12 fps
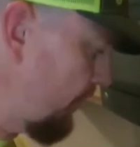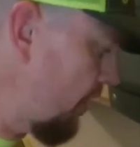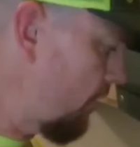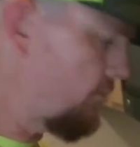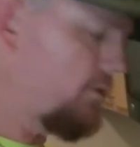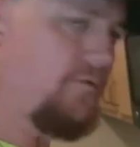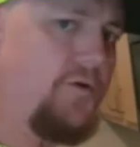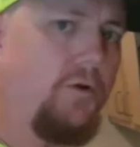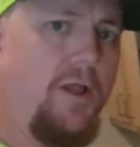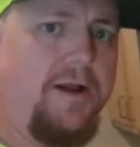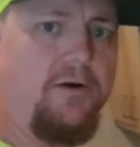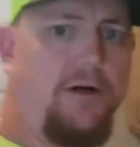I don't know if you
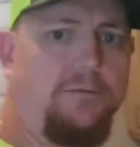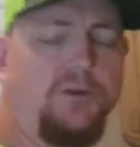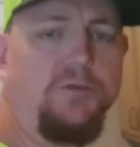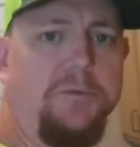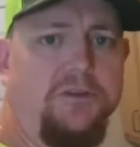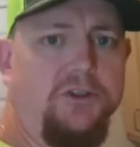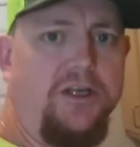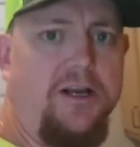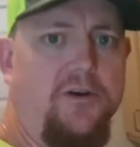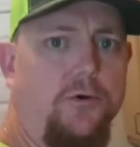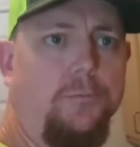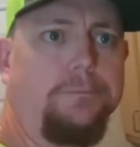like grapes as much as I do,